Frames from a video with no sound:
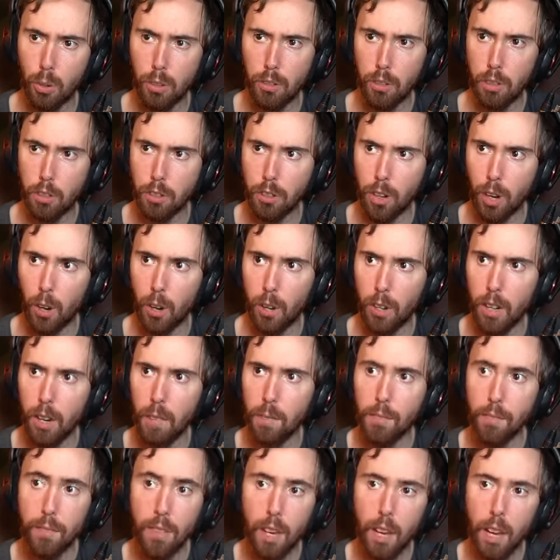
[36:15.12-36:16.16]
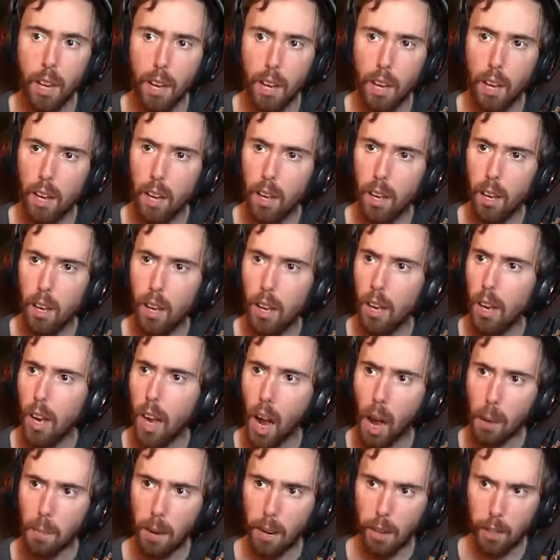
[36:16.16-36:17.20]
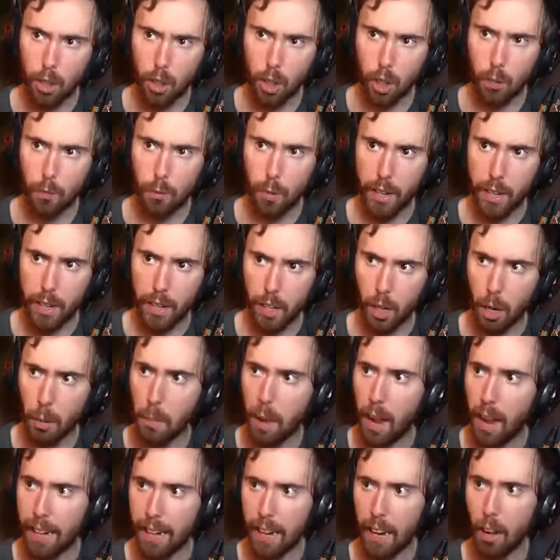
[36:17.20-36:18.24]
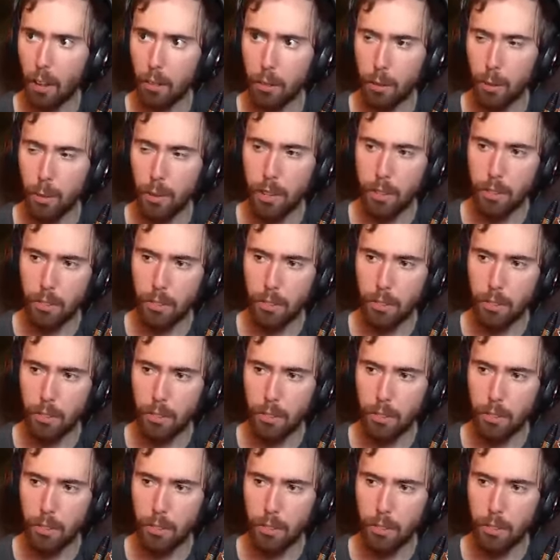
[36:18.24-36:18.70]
this area. I'm not sure if we can go back out through this